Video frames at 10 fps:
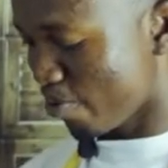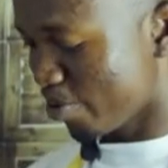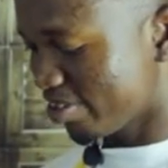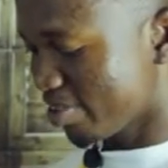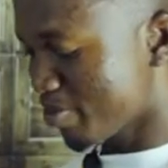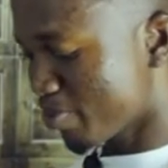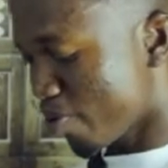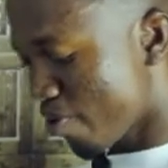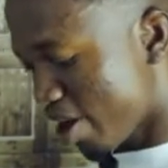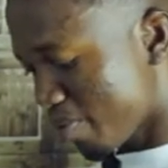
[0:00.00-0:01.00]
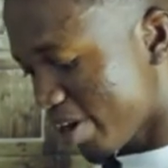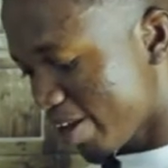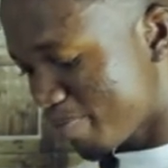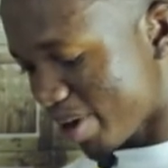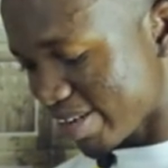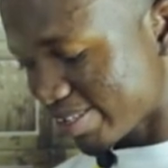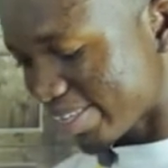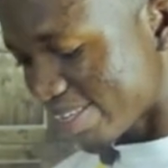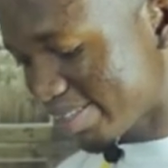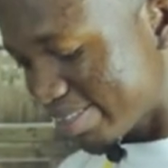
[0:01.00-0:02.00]
we see people who are really
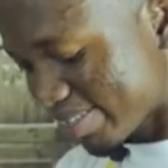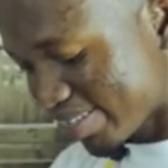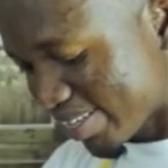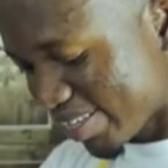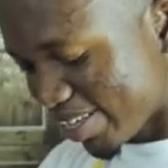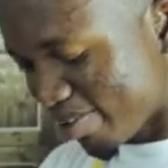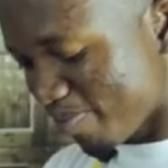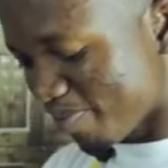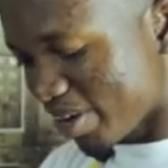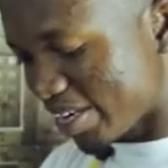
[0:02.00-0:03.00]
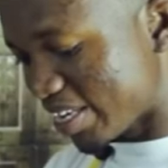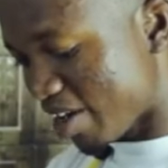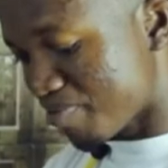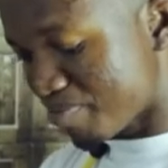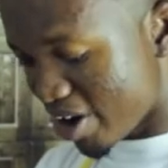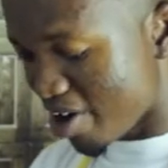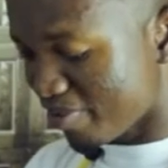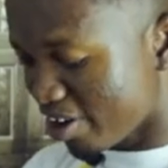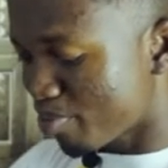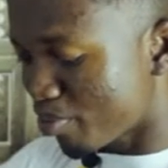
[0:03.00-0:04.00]
passionate, but they are very,
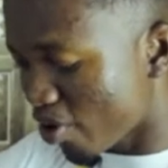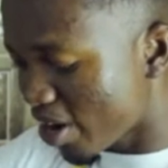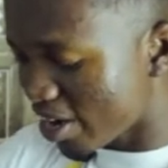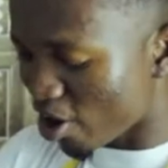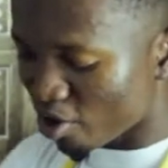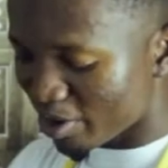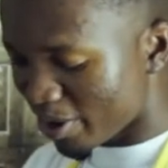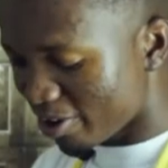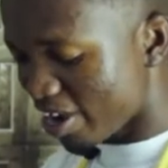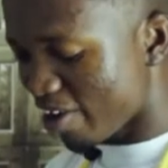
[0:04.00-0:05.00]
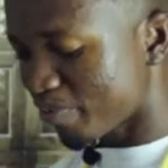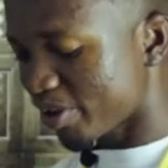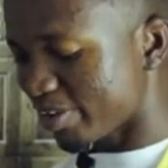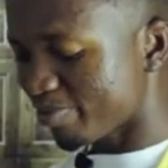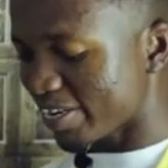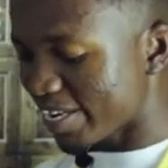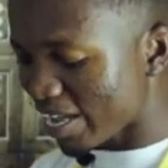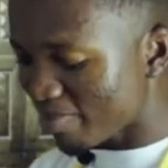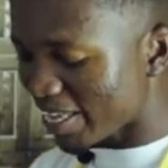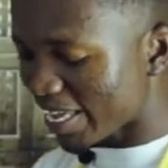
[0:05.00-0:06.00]
very broke, or they might not have money, but they
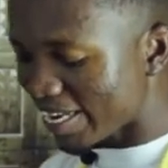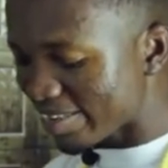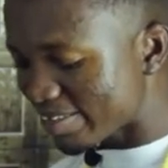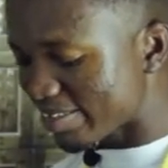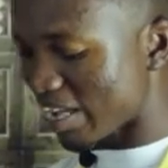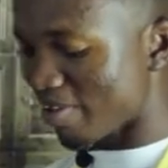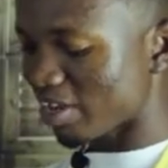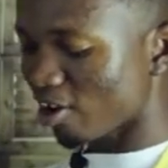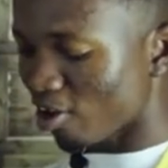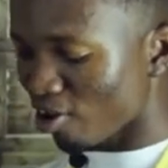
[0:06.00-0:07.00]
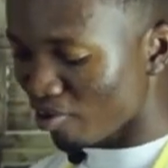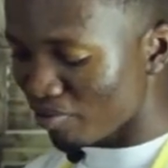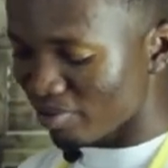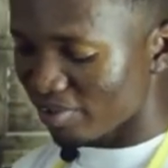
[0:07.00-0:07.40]
have the energy, they have the love,